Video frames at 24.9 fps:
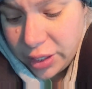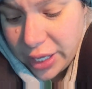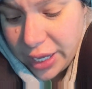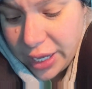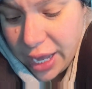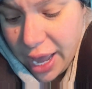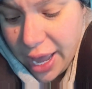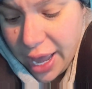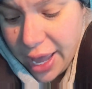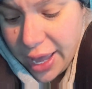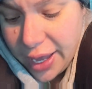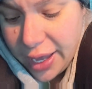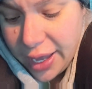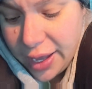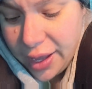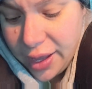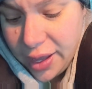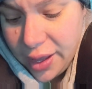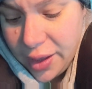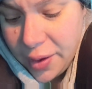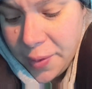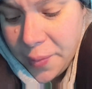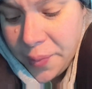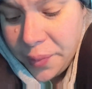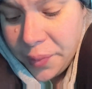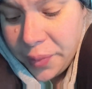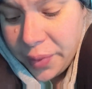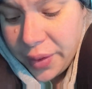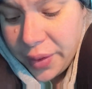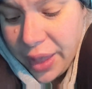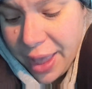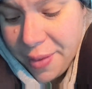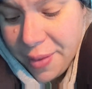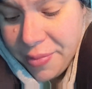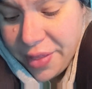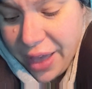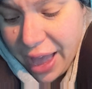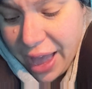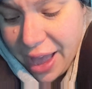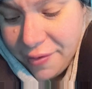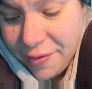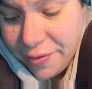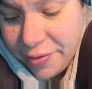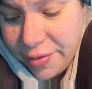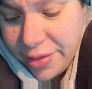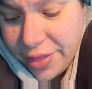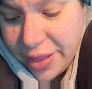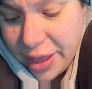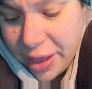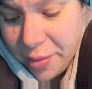Like, I am that
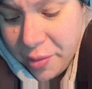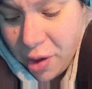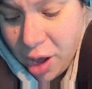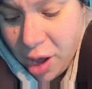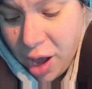for them,